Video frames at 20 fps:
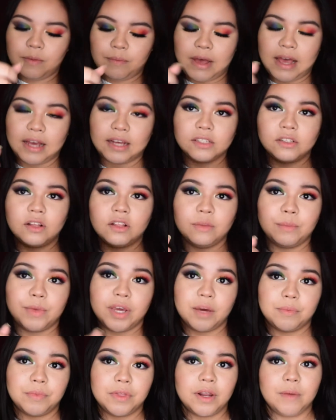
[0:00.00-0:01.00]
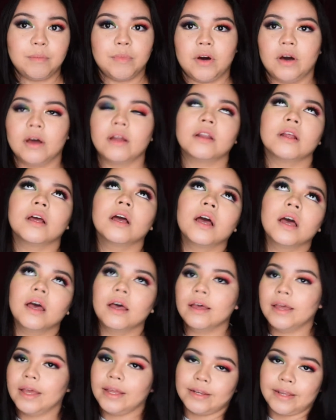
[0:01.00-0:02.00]
bag is all the makeup that I bought.
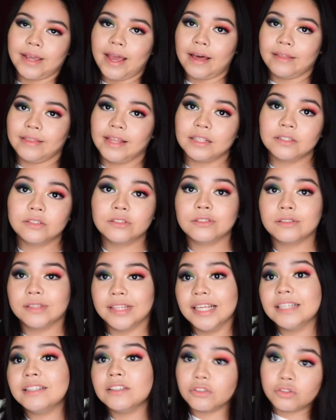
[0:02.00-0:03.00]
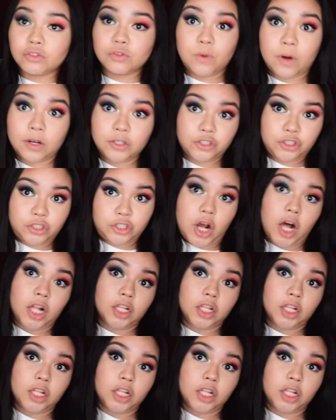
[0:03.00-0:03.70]
And yeah, this is $200